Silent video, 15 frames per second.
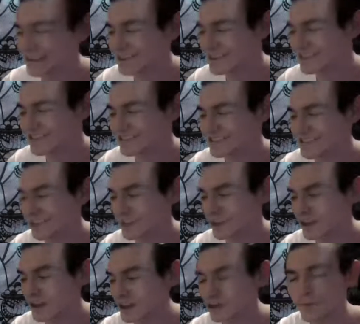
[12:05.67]
It's just like,
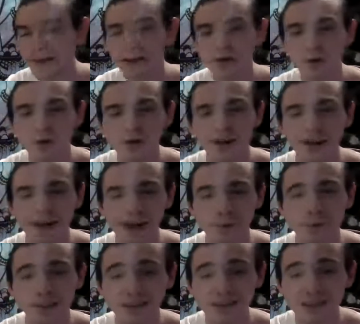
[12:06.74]
no matter what
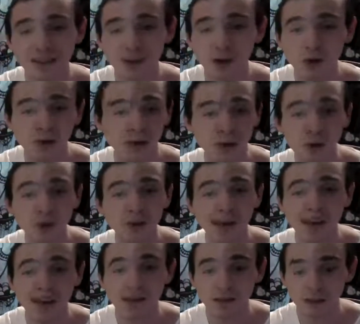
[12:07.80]
happens, Leo, you
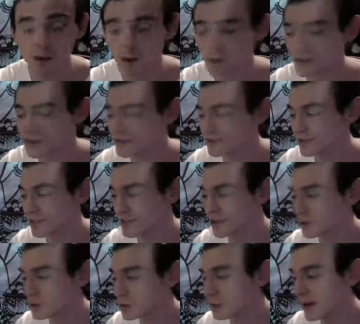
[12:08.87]
can't lose. Like,
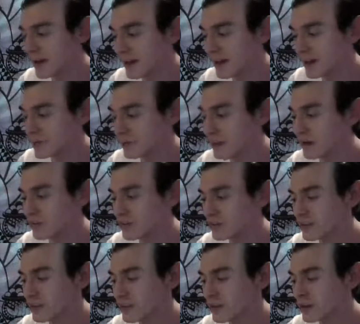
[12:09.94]
you have
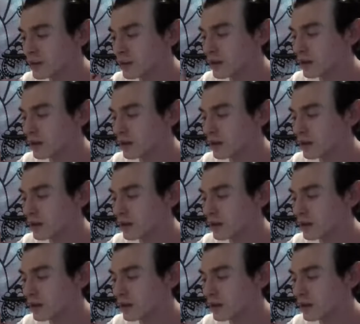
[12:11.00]
everything